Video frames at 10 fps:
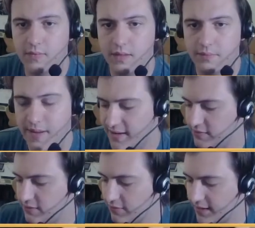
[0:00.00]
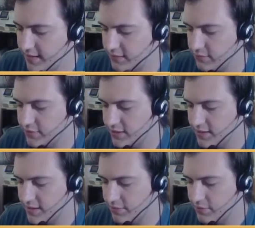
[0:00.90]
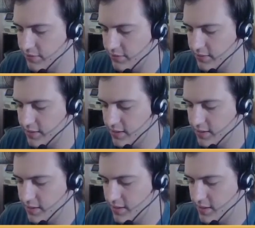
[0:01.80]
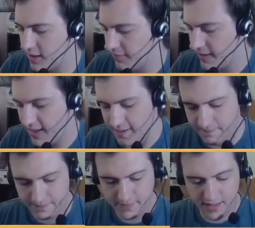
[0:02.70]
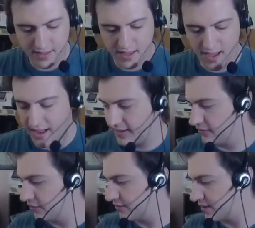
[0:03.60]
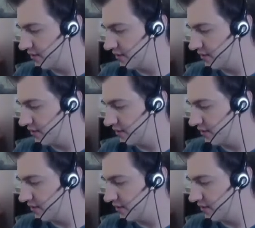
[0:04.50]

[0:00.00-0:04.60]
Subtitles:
banister railings, which I can then put on up here. And it's also going